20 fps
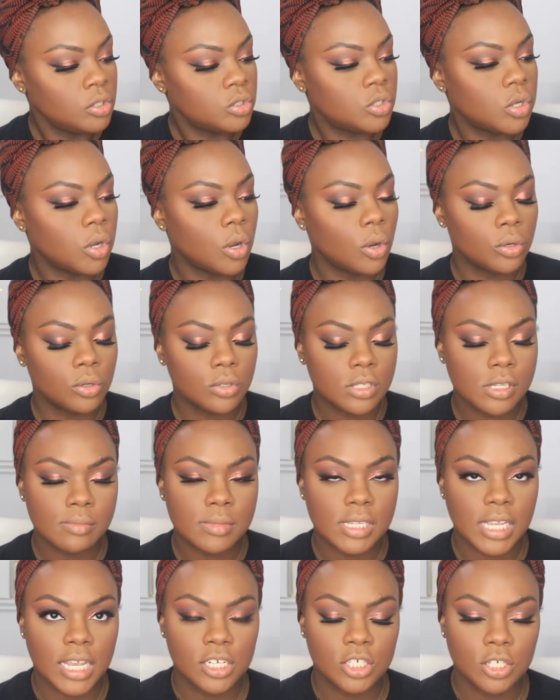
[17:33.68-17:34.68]
Total
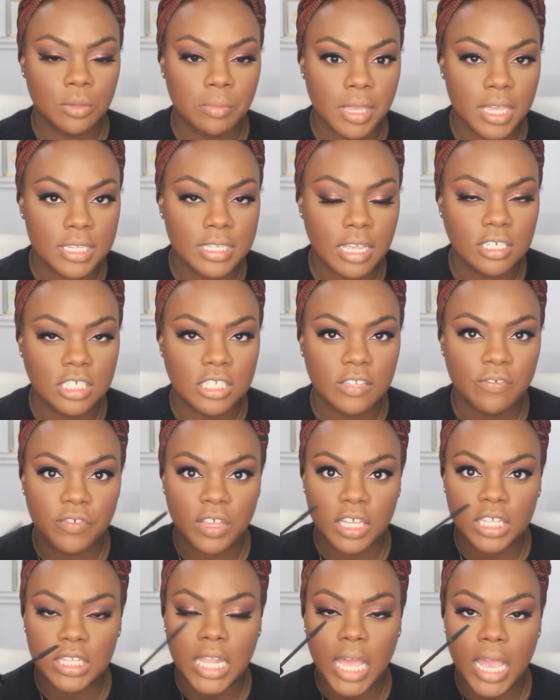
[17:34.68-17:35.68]
Temptation because I just
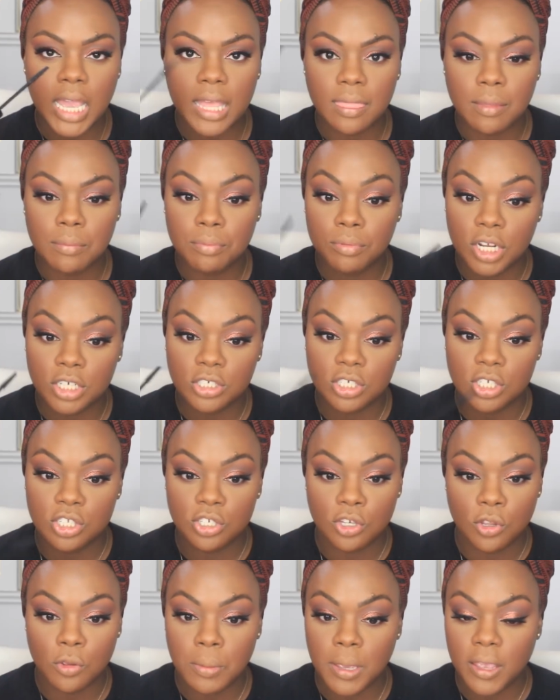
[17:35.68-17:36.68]
feel like the brush is
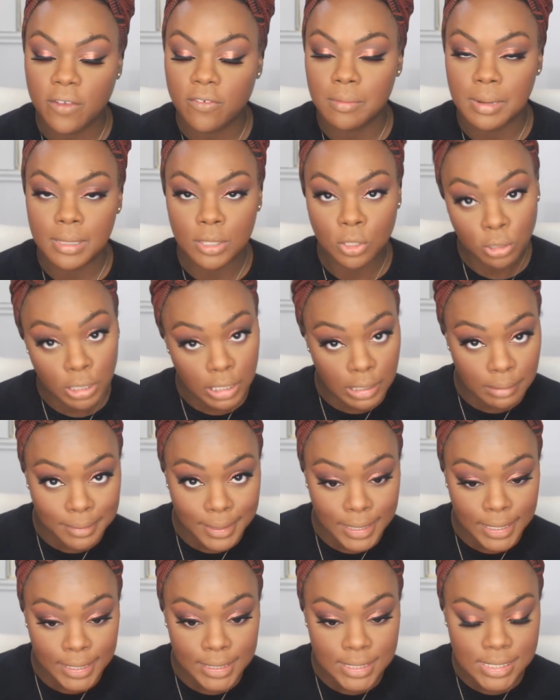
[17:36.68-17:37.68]
too big for my little itty
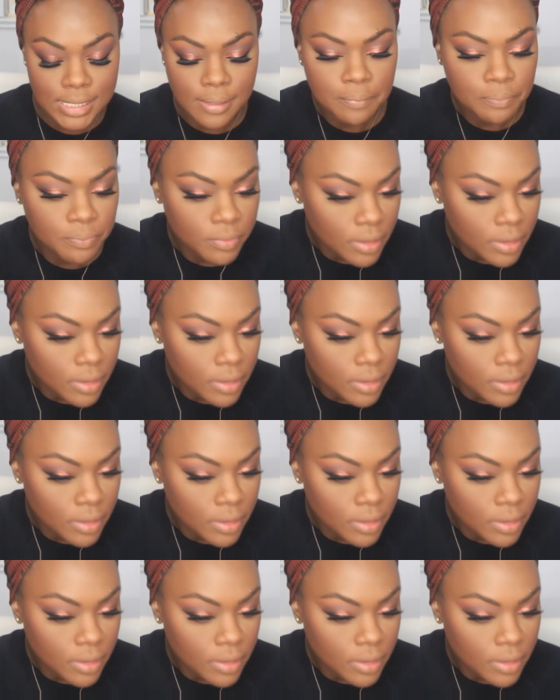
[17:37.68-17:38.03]
bitties.